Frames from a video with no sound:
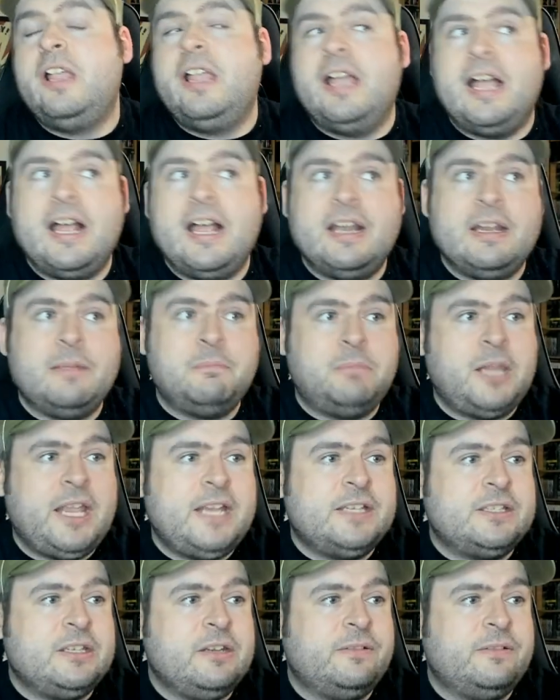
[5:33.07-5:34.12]
and I'm
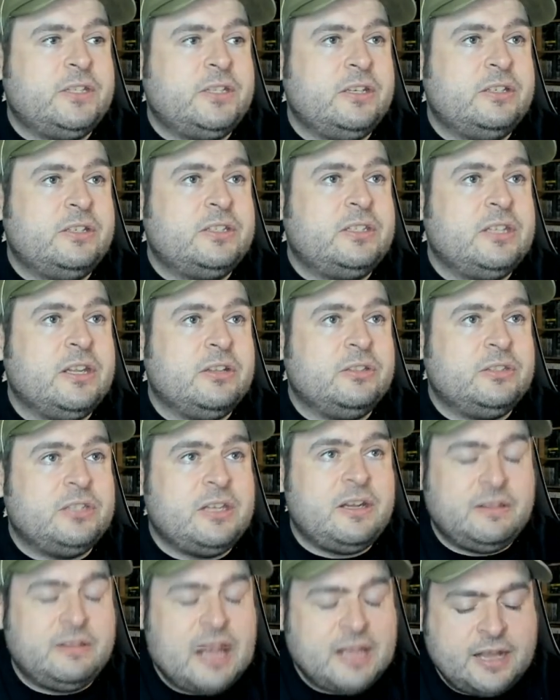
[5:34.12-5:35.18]
pleased enough to still
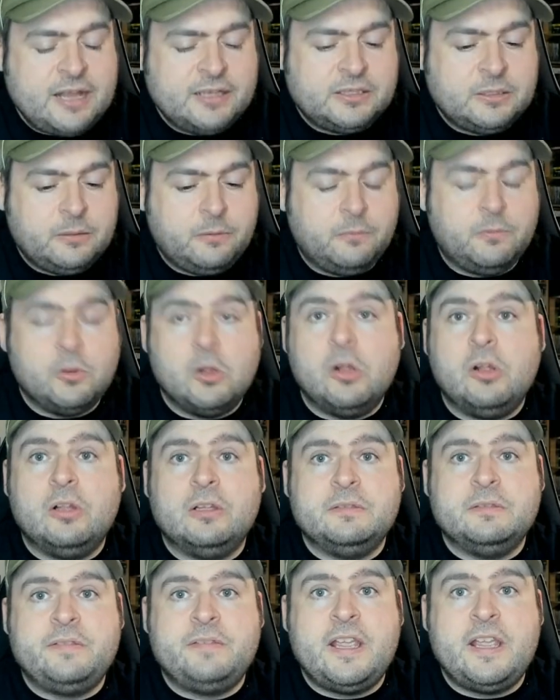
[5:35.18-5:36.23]
do that for
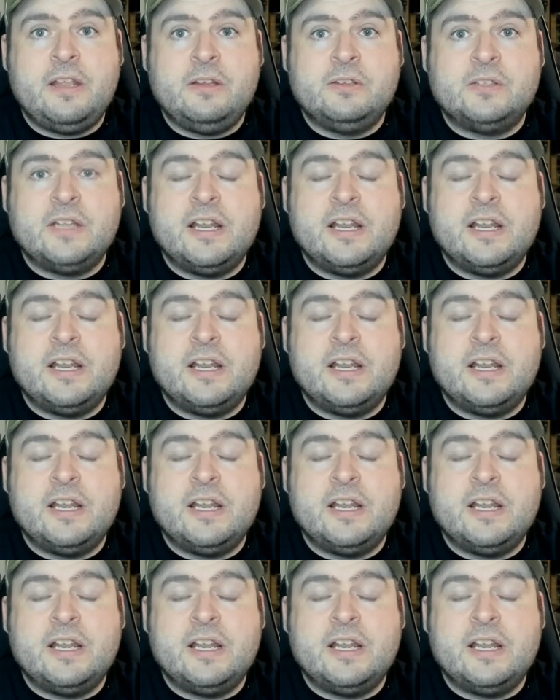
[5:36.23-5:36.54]
all of you,